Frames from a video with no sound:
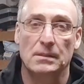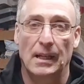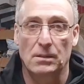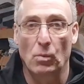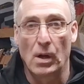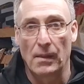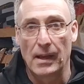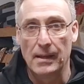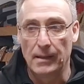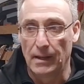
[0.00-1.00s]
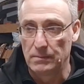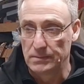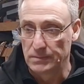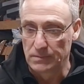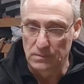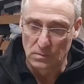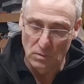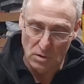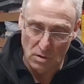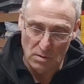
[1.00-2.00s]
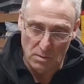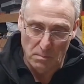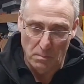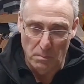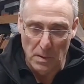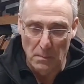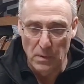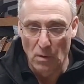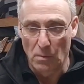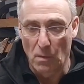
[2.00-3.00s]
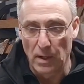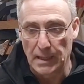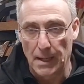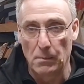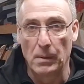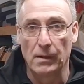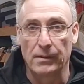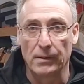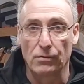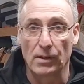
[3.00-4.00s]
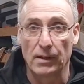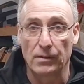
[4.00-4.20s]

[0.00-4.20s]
had to wire that in now, which was a bit beyond my capabilities, really.